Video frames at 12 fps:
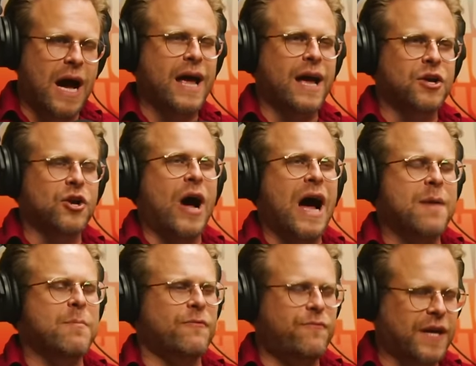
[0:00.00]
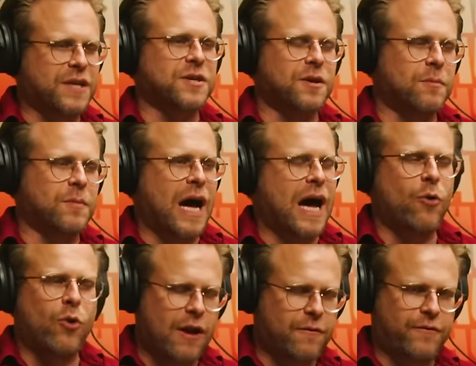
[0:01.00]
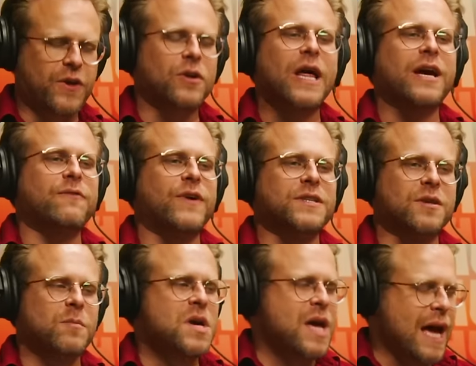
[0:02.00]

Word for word: I, you know, I'm a victim, I, or I feel like a victim,